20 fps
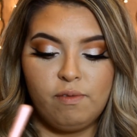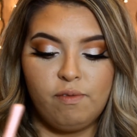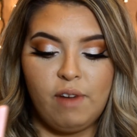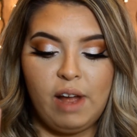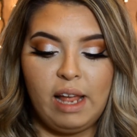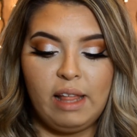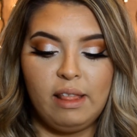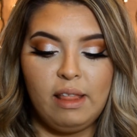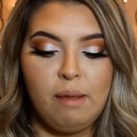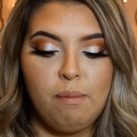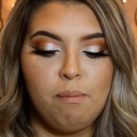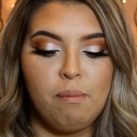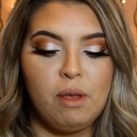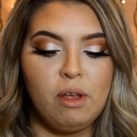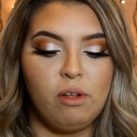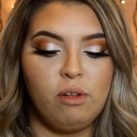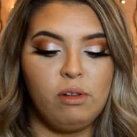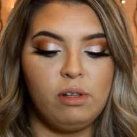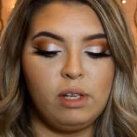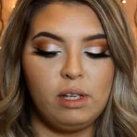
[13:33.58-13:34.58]
finely
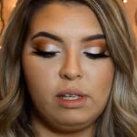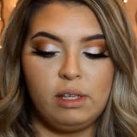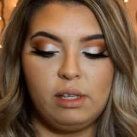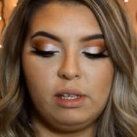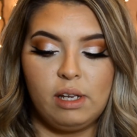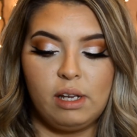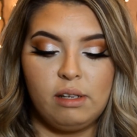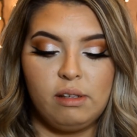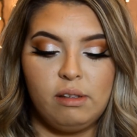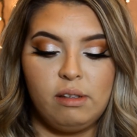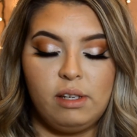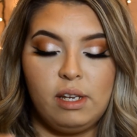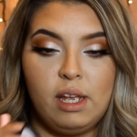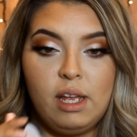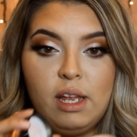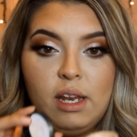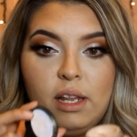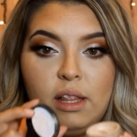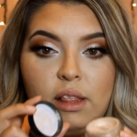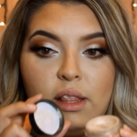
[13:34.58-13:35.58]
milled,
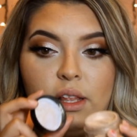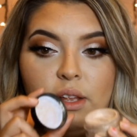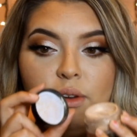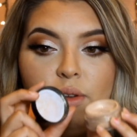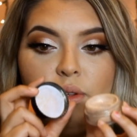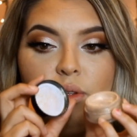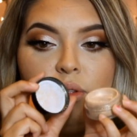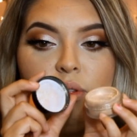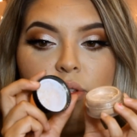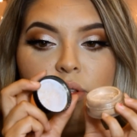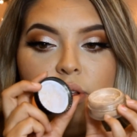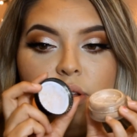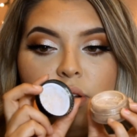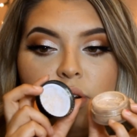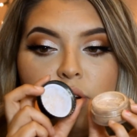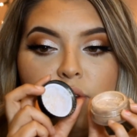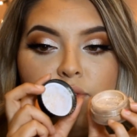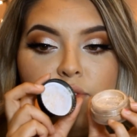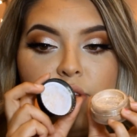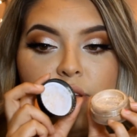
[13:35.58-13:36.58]
dusted little, I
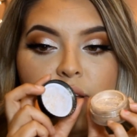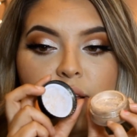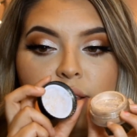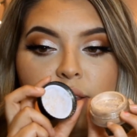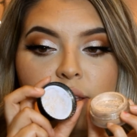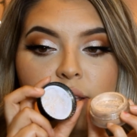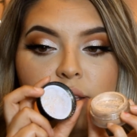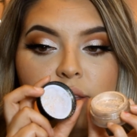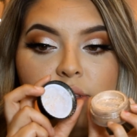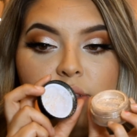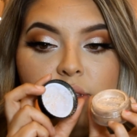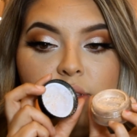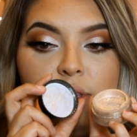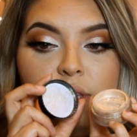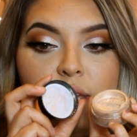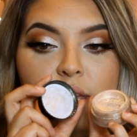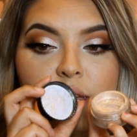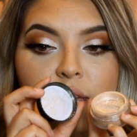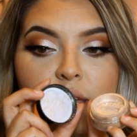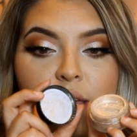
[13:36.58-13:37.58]
don't know if you guys can
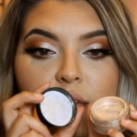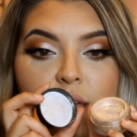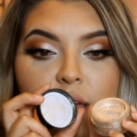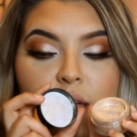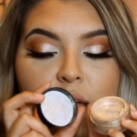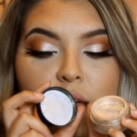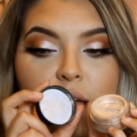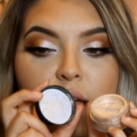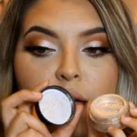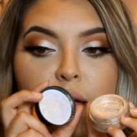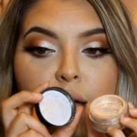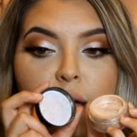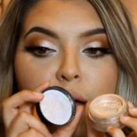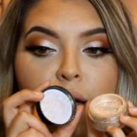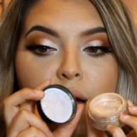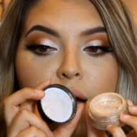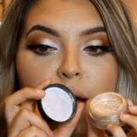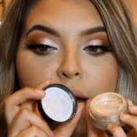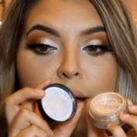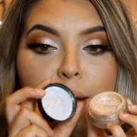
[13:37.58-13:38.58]
see,
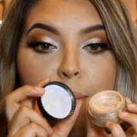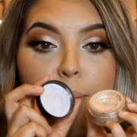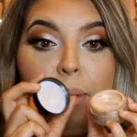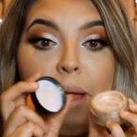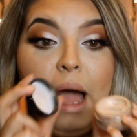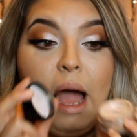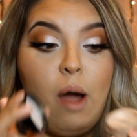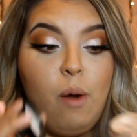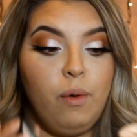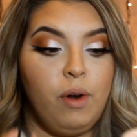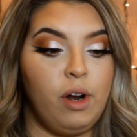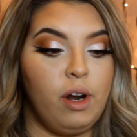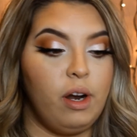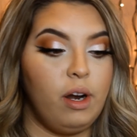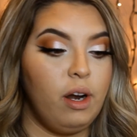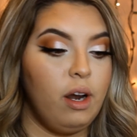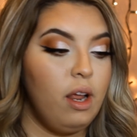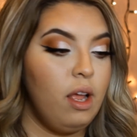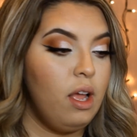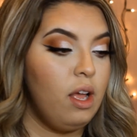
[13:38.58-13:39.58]

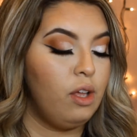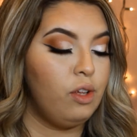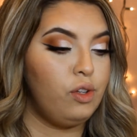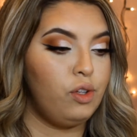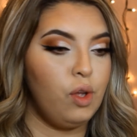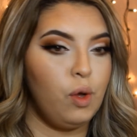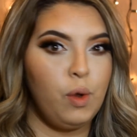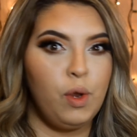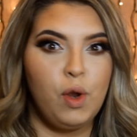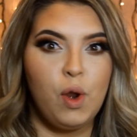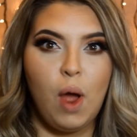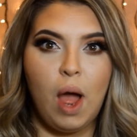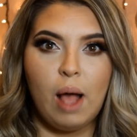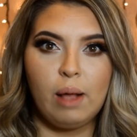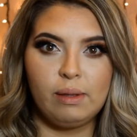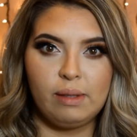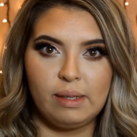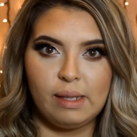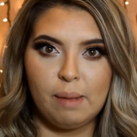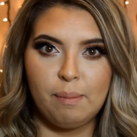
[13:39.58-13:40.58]
powder. So you know
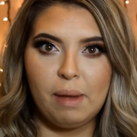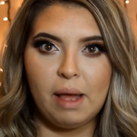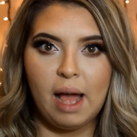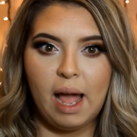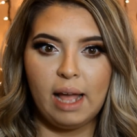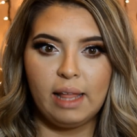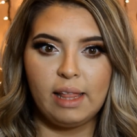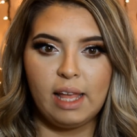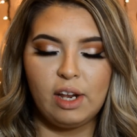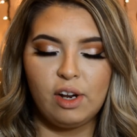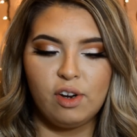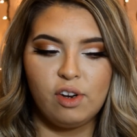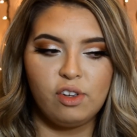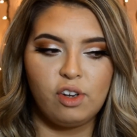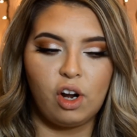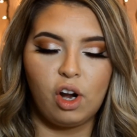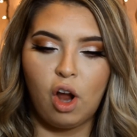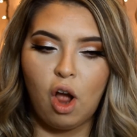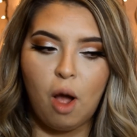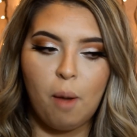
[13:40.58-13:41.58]
how some
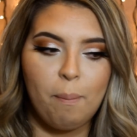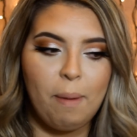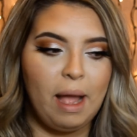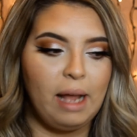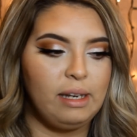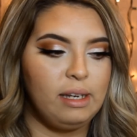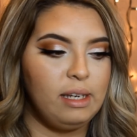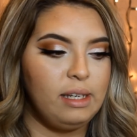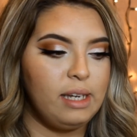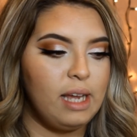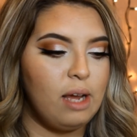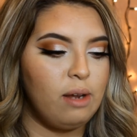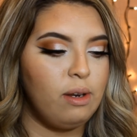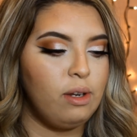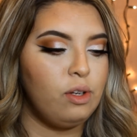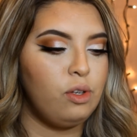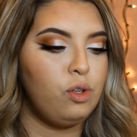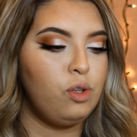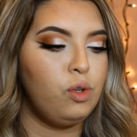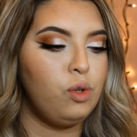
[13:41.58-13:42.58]
highlighters are compacted down
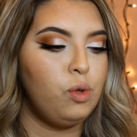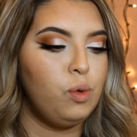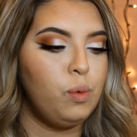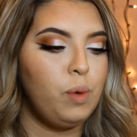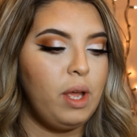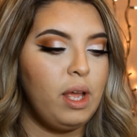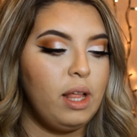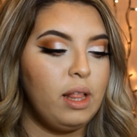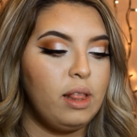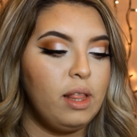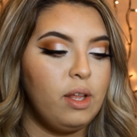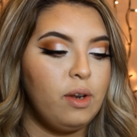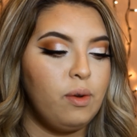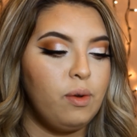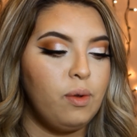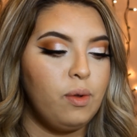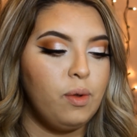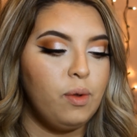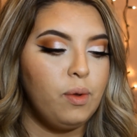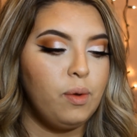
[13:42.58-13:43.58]
into a
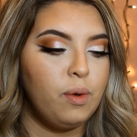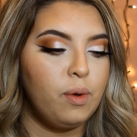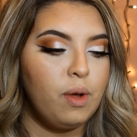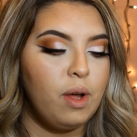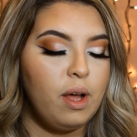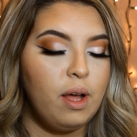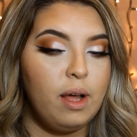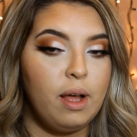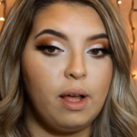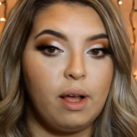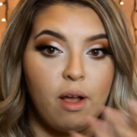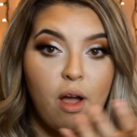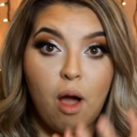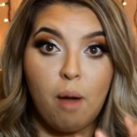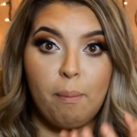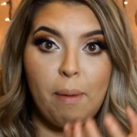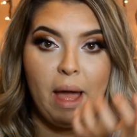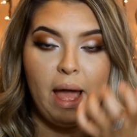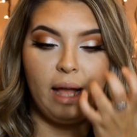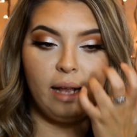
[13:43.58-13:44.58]
little
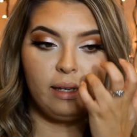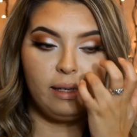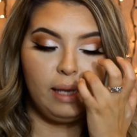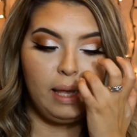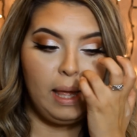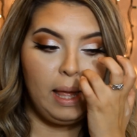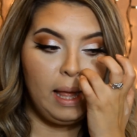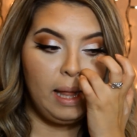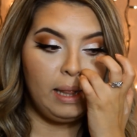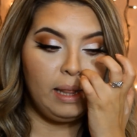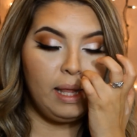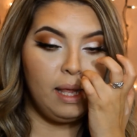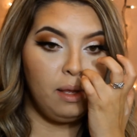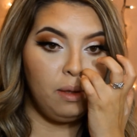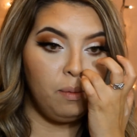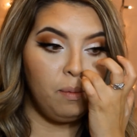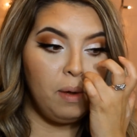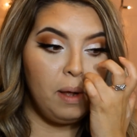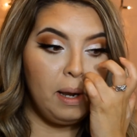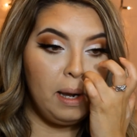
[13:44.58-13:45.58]
compact?
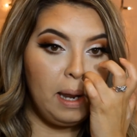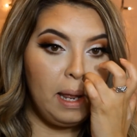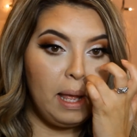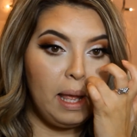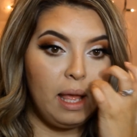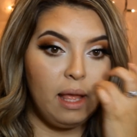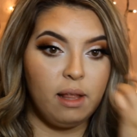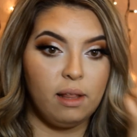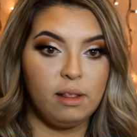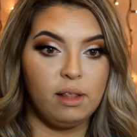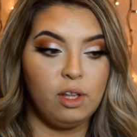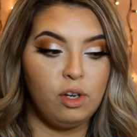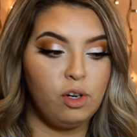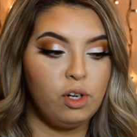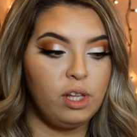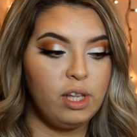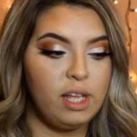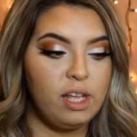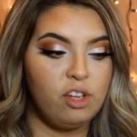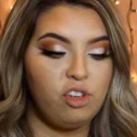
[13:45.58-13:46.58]
This one
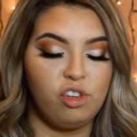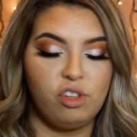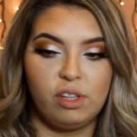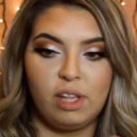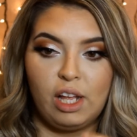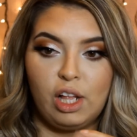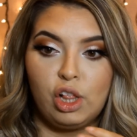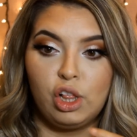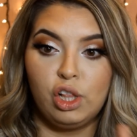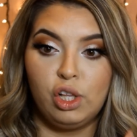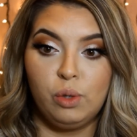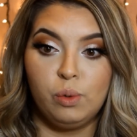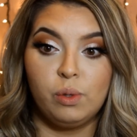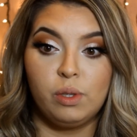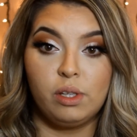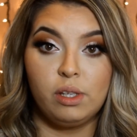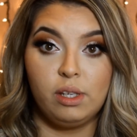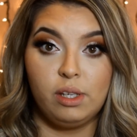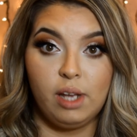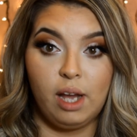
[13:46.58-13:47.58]
literally is just like
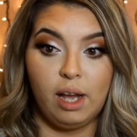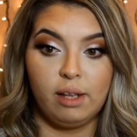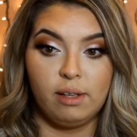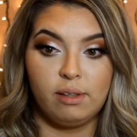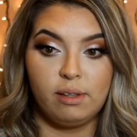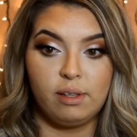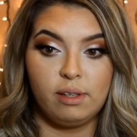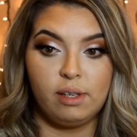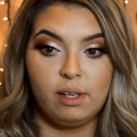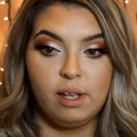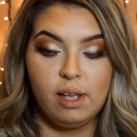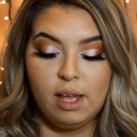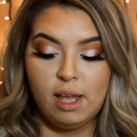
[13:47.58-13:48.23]
loose dust.